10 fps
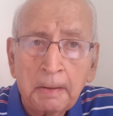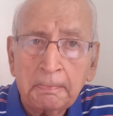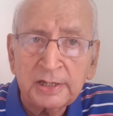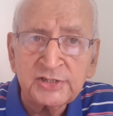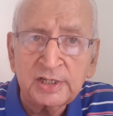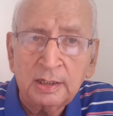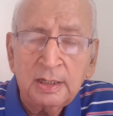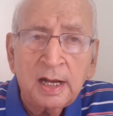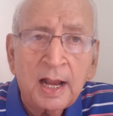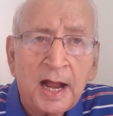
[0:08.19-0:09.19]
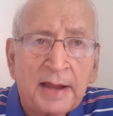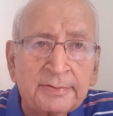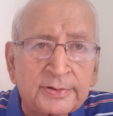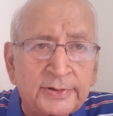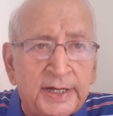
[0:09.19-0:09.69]
But still,
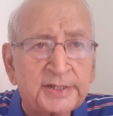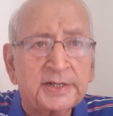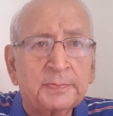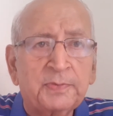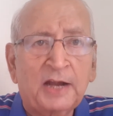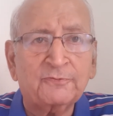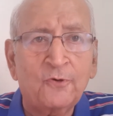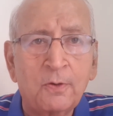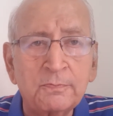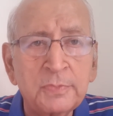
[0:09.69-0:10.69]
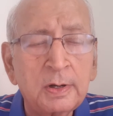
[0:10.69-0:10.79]
I've created a platform